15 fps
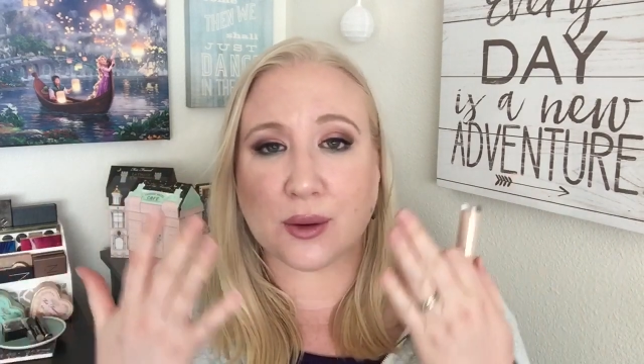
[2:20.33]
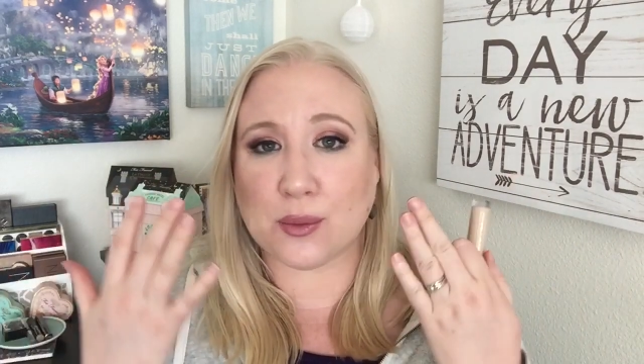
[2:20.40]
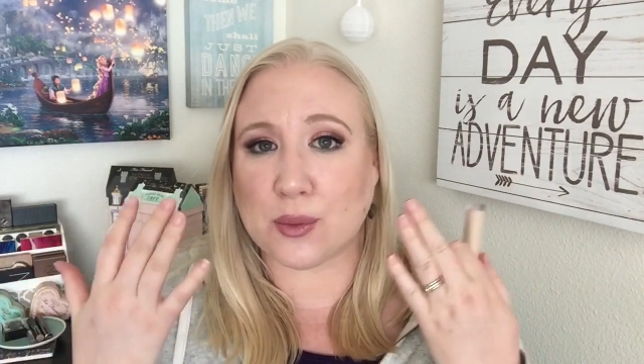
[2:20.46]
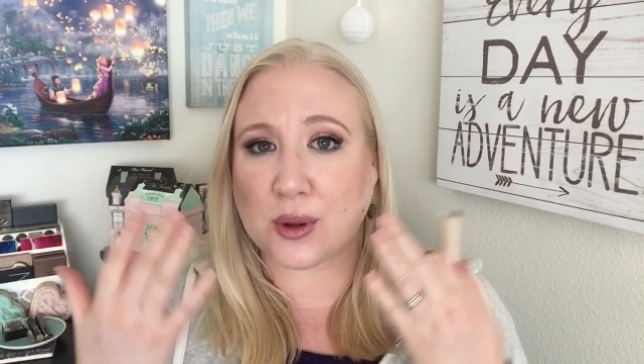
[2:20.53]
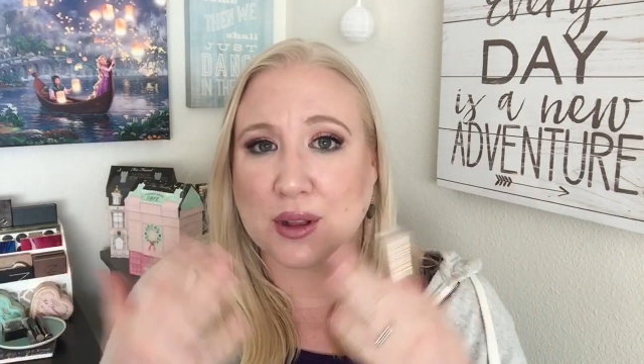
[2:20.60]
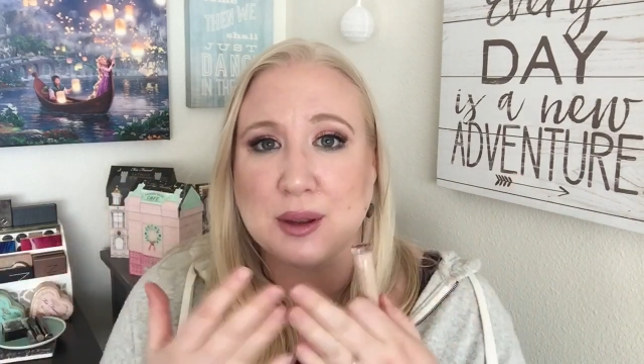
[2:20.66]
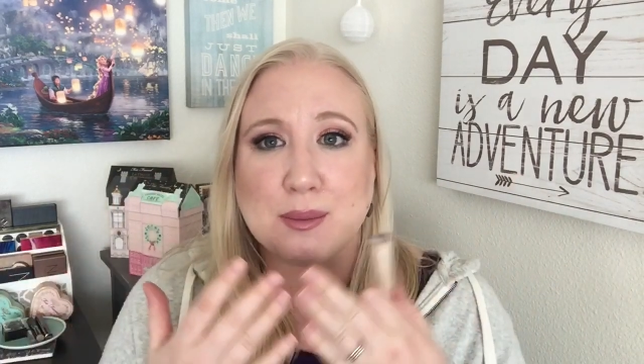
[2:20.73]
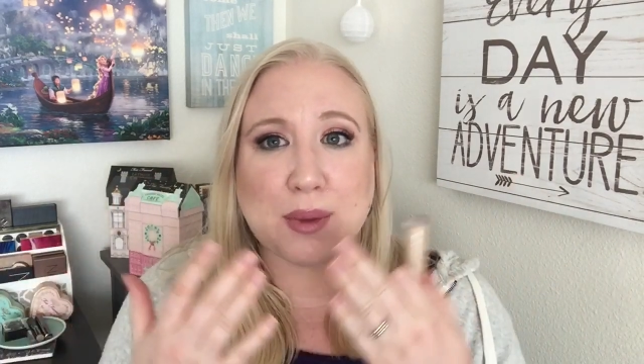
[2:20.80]
It
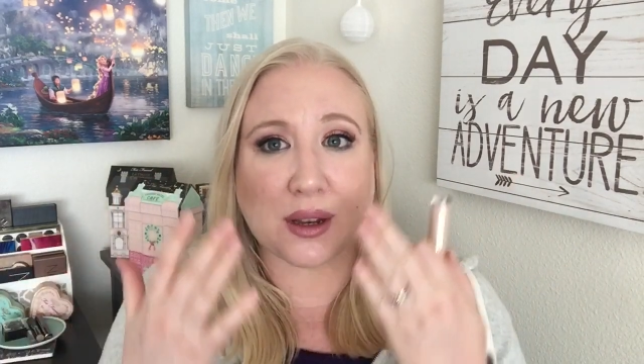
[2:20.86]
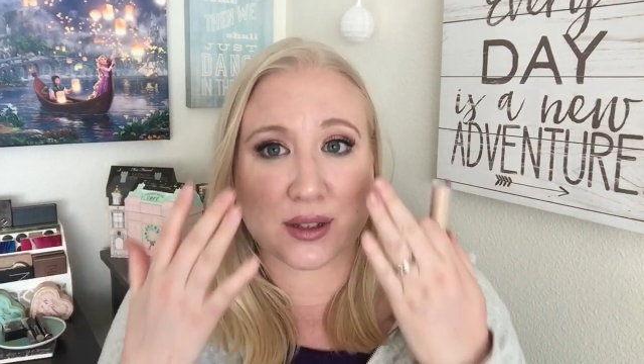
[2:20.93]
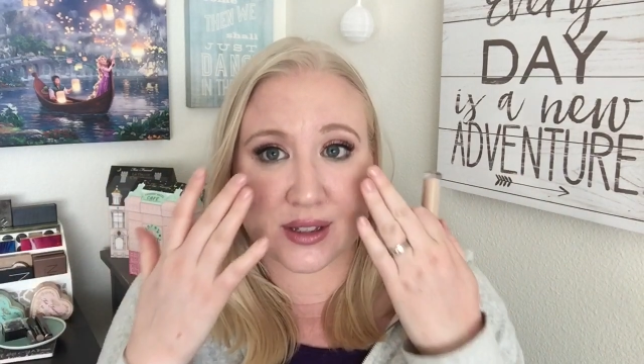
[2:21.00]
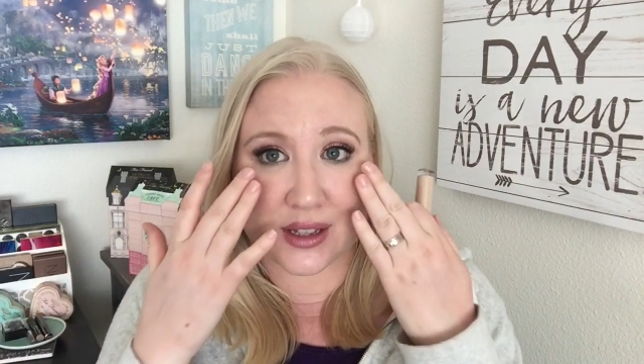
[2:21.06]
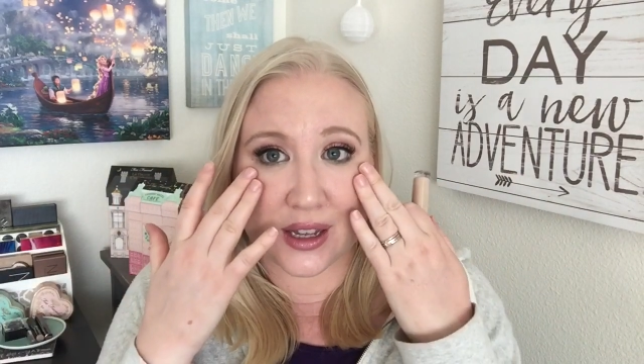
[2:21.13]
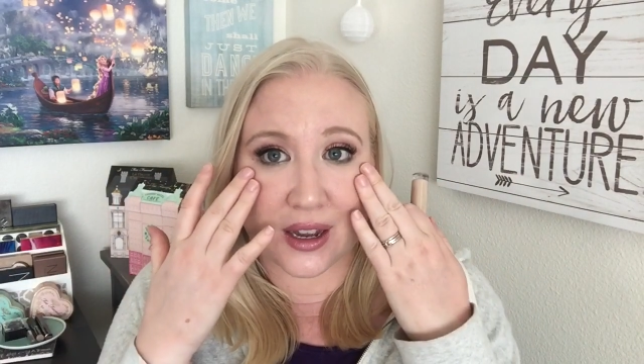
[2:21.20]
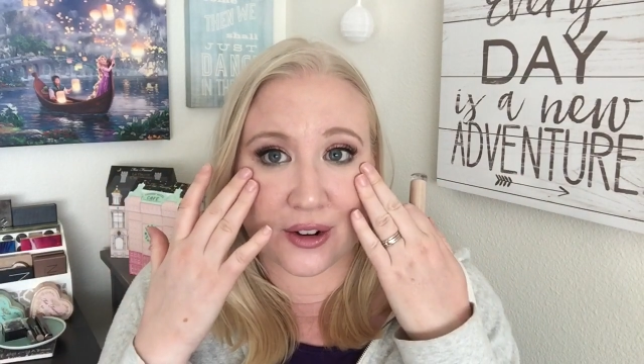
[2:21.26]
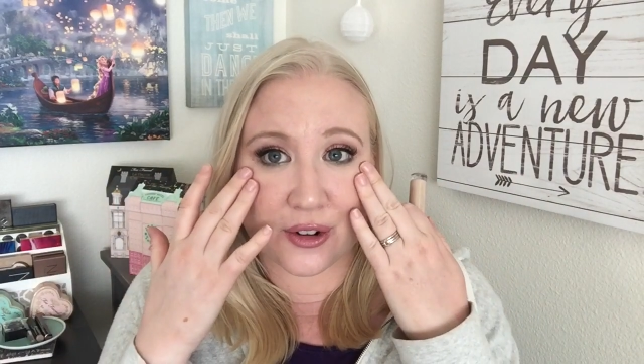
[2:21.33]
really
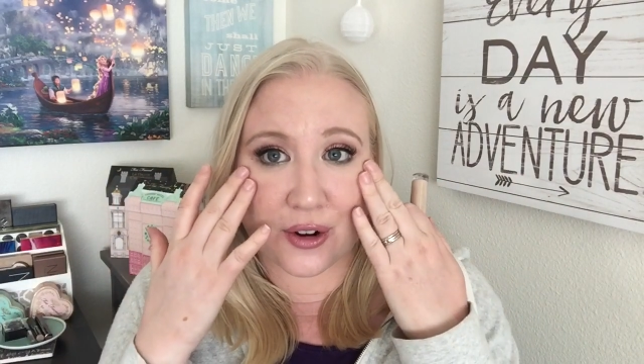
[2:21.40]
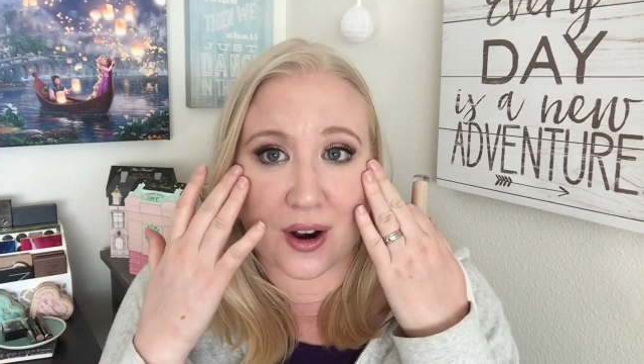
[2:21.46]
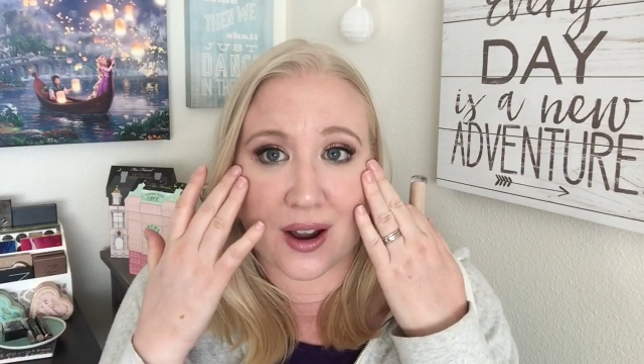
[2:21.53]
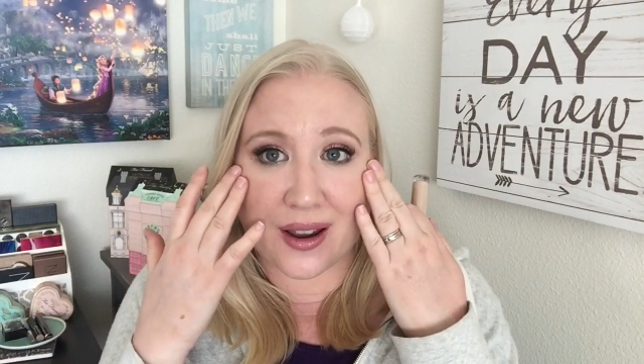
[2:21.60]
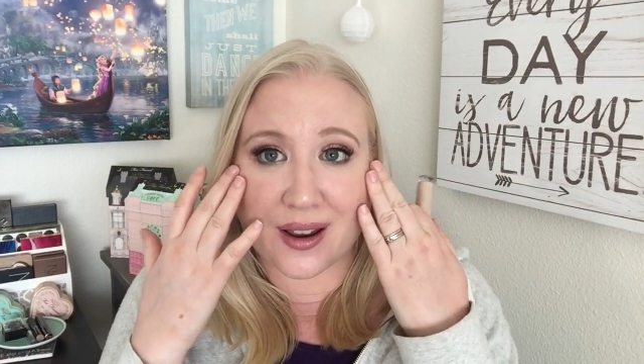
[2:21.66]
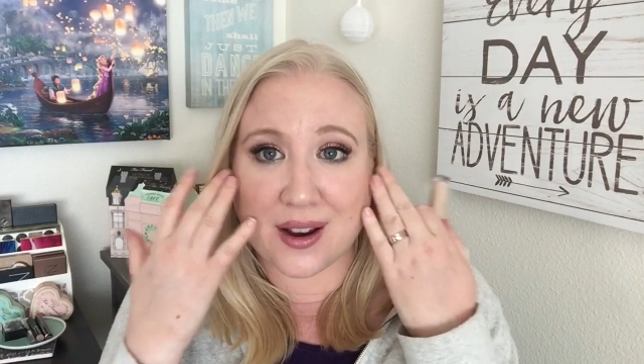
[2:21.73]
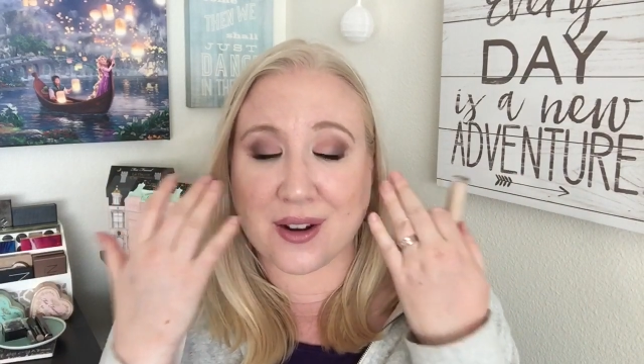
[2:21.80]
makes the under eye